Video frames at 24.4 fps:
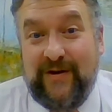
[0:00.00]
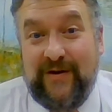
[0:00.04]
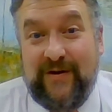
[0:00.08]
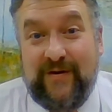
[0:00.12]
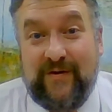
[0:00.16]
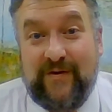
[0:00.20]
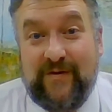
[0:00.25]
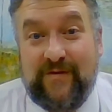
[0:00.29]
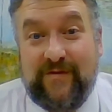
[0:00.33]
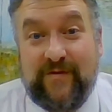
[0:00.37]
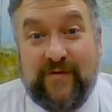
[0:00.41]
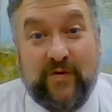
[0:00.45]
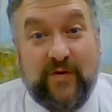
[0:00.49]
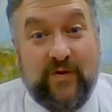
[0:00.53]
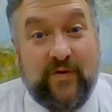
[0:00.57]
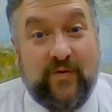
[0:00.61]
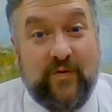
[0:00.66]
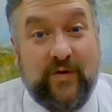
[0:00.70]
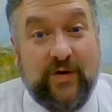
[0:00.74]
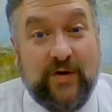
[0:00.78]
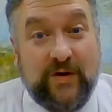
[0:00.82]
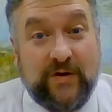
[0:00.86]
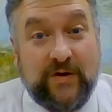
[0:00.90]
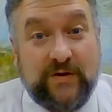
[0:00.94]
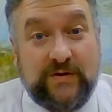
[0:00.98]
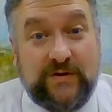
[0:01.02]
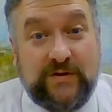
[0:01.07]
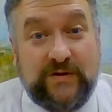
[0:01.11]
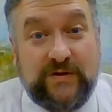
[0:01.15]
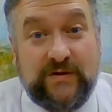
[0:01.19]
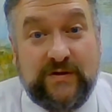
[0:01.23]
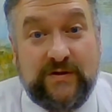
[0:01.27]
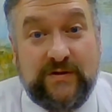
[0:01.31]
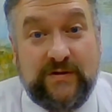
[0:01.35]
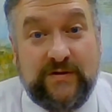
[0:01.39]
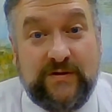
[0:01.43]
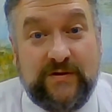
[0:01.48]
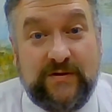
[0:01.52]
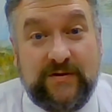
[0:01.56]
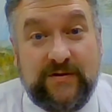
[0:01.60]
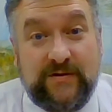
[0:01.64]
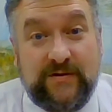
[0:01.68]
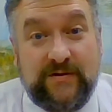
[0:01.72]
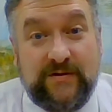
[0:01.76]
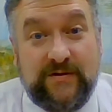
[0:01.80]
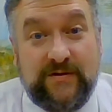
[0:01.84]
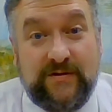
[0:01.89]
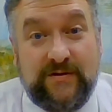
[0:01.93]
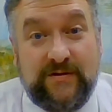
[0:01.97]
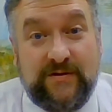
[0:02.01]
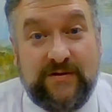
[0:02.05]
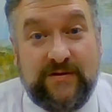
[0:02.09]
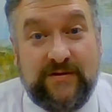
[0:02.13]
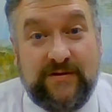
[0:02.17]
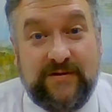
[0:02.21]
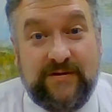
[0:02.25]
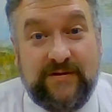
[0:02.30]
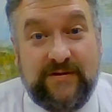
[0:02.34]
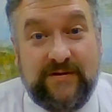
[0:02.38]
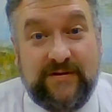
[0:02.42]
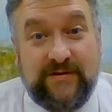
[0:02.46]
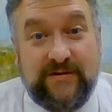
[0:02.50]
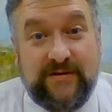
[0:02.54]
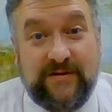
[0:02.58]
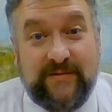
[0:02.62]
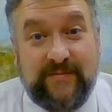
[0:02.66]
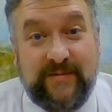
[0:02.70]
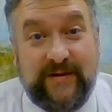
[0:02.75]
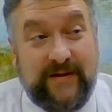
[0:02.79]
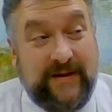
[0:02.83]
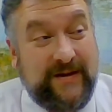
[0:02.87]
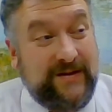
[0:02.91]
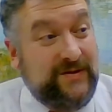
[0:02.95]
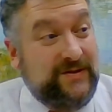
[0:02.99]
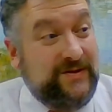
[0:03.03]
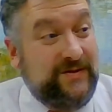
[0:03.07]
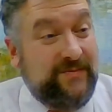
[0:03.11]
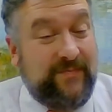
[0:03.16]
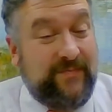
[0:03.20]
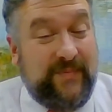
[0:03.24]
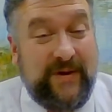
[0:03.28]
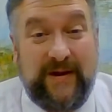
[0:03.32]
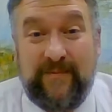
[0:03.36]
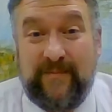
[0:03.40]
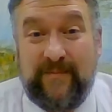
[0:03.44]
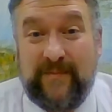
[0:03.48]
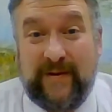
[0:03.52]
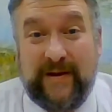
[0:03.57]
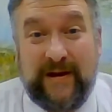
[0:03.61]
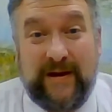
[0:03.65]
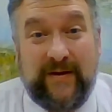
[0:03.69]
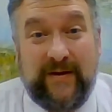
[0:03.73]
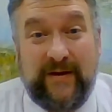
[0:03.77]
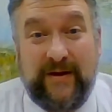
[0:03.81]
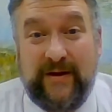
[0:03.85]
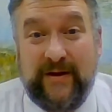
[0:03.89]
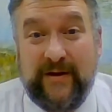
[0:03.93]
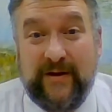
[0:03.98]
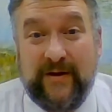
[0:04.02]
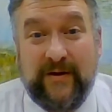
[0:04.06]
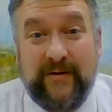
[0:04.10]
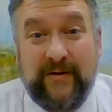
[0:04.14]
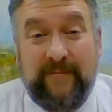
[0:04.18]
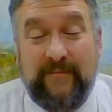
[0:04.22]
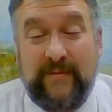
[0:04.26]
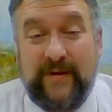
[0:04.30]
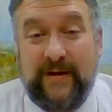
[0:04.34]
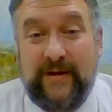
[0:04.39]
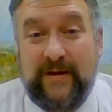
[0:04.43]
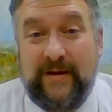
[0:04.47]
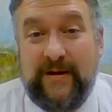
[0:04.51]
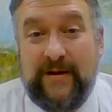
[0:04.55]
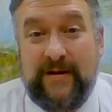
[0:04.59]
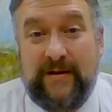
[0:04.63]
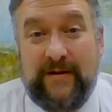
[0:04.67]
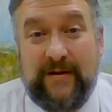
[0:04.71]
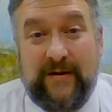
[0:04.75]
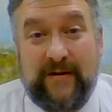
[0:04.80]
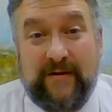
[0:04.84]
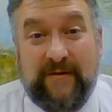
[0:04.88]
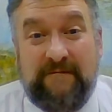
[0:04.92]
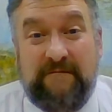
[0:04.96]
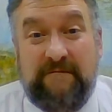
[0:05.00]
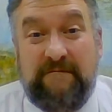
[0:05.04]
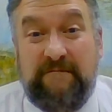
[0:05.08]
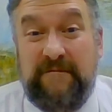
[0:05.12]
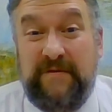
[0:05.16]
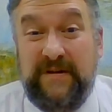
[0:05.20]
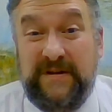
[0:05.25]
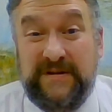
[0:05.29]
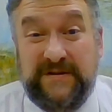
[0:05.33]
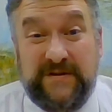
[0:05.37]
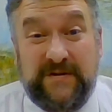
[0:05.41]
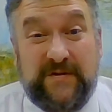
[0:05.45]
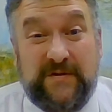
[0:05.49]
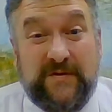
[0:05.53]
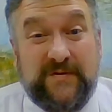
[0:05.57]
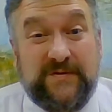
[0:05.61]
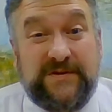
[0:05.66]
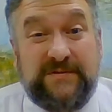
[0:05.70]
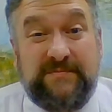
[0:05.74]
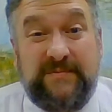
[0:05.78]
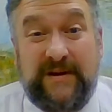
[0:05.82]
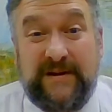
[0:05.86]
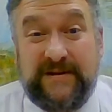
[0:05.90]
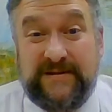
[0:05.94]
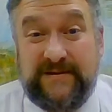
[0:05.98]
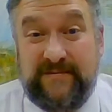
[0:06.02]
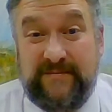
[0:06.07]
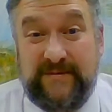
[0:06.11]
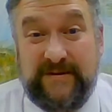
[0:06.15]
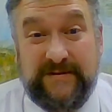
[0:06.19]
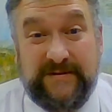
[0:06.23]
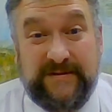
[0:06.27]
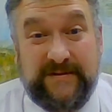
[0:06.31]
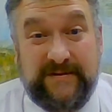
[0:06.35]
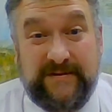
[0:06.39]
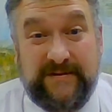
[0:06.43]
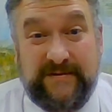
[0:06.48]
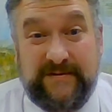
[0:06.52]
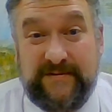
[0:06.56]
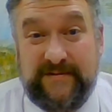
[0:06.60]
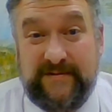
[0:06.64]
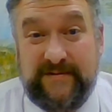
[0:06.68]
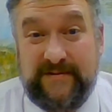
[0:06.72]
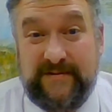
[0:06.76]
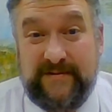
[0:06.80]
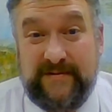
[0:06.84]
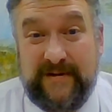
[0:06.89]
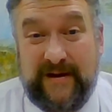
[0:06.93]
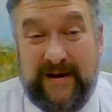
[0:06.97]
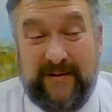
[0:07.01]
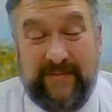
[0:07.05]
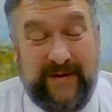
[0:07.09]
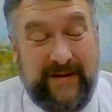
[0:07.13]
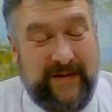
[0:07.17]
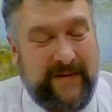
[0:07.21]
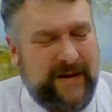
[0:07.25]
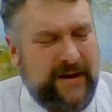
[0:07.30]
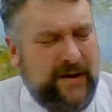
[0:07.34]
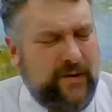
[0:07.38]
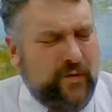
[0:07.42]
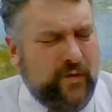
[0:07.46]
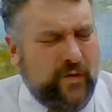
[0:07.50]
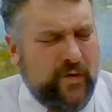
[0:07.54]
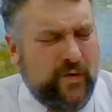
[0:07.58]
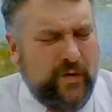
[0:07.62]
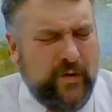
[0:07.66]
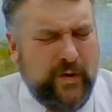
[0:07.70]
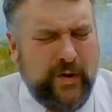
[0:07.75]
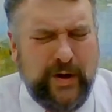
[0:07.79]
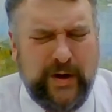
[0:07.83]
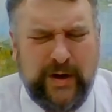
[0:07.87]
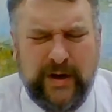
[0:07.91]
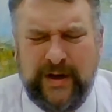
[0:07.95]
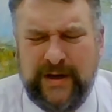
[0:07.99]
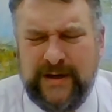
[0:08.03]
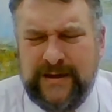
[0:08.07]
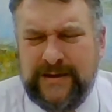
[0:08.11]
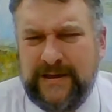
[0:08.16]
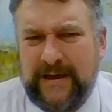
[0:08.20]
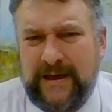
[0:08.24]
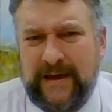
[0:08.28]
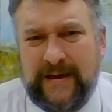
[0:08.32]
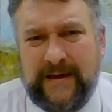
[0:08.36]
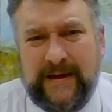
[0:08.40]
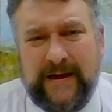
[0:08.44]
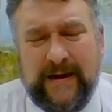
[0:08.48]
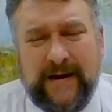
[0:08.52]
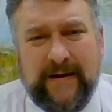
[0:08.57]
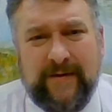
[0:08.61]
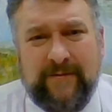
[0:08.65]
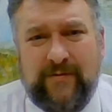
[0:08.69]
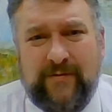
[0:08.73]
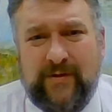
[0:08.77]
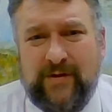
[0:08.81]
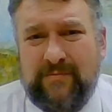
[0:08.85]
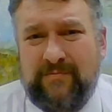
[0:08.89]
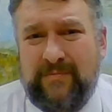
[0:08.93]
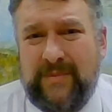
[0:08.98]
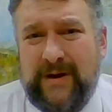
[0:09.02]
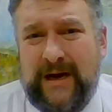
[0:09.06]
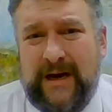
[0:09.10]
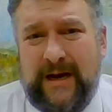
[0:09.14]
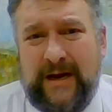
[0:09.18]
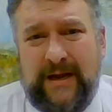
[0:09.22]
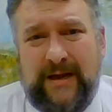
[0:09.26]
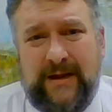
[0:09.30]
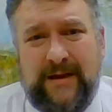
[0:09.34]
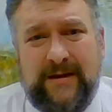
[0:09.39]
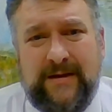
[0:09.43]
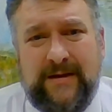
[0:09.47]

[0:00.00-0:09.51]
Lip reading: or for the worse? There's some people out here that are physical specimens. They really take care of their body,